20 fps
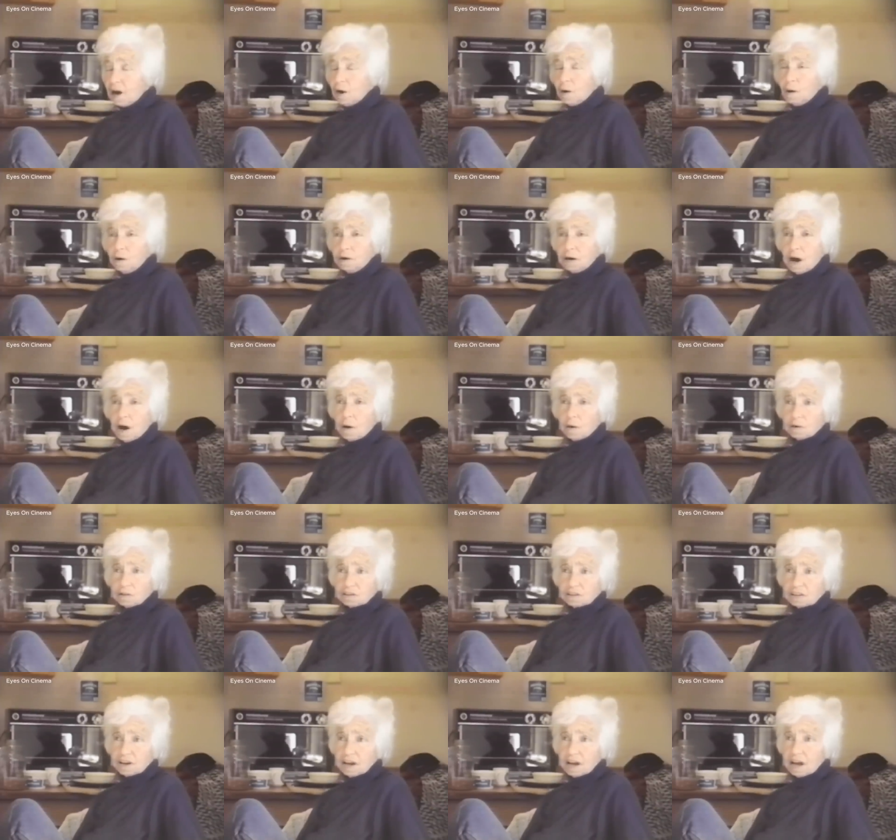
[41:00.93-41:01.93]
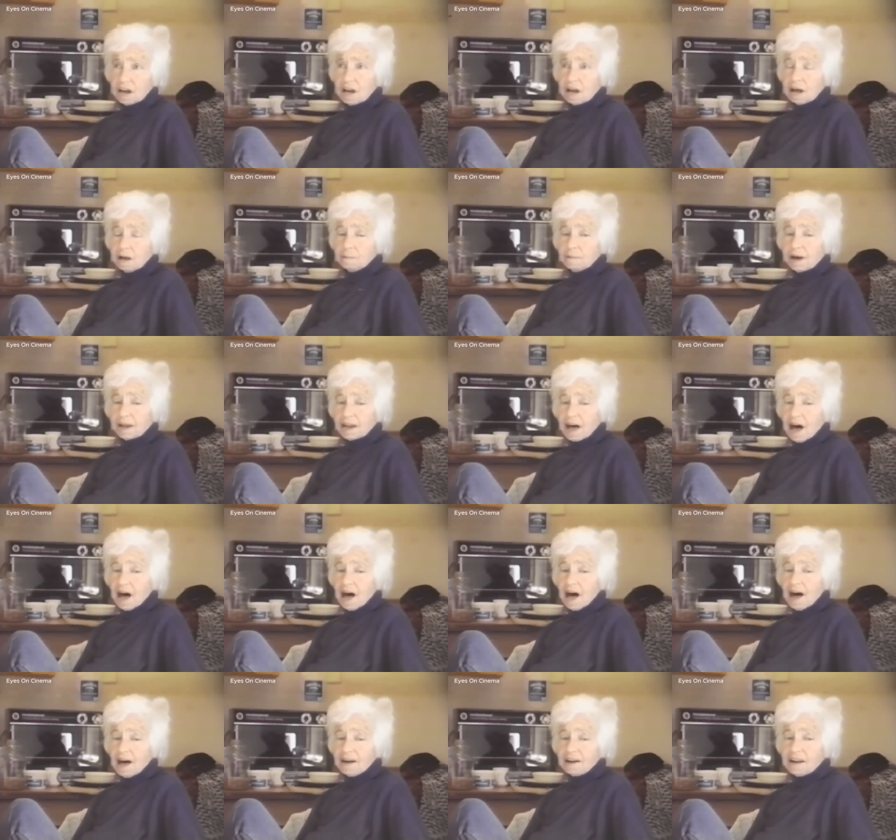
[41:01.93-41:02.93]
Who knows? But
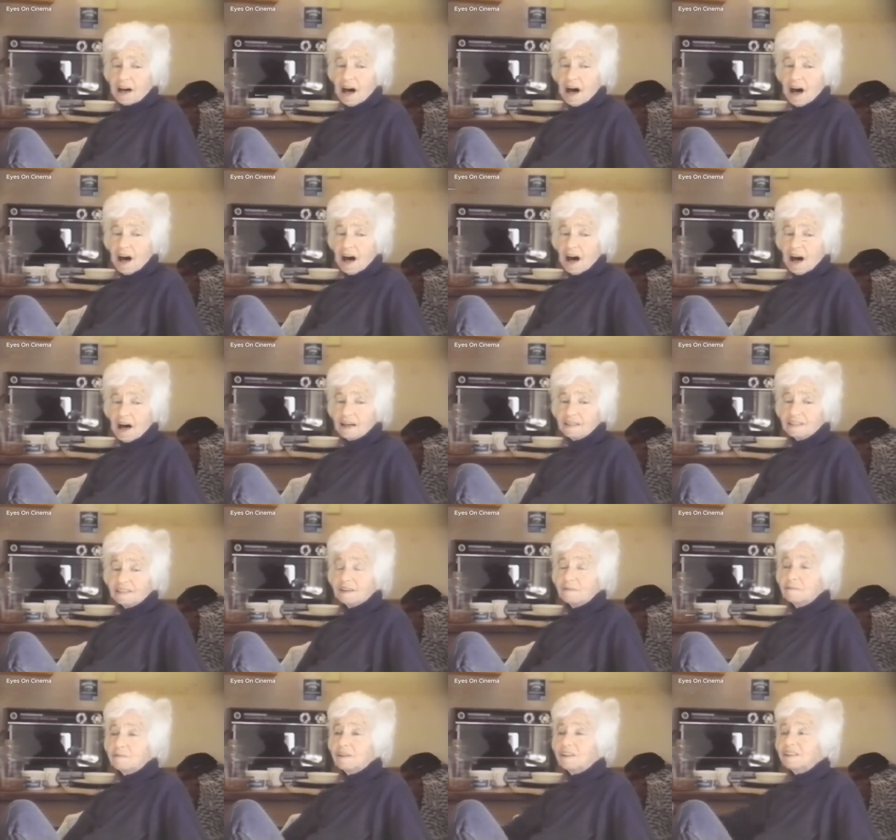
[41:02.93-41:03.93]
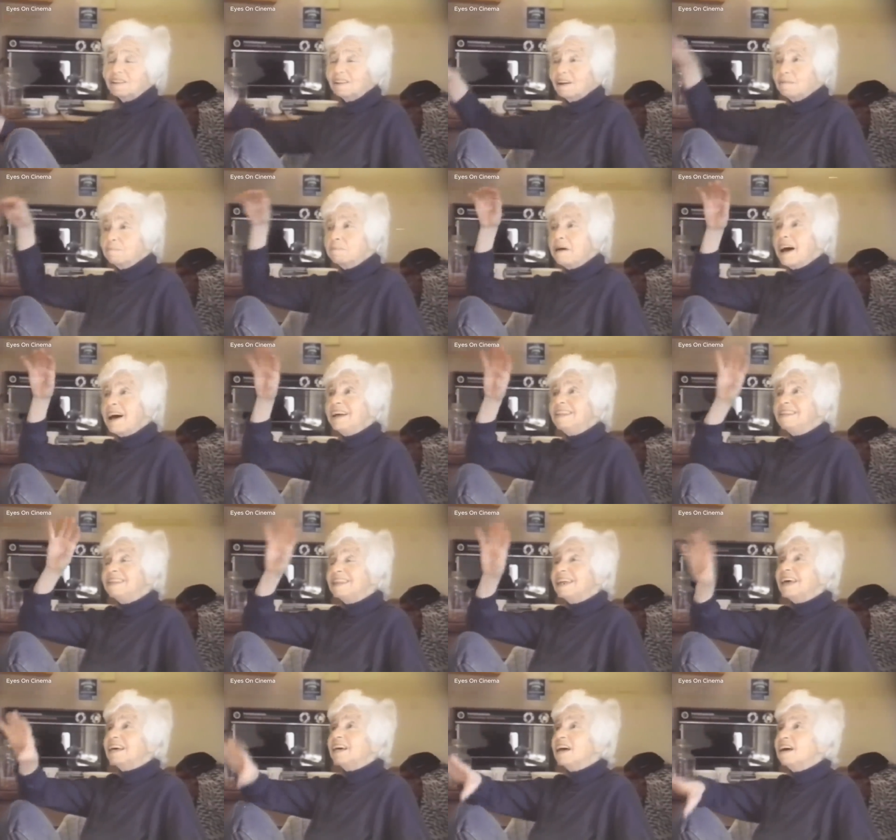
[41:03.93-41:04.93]
I, I, the the main thing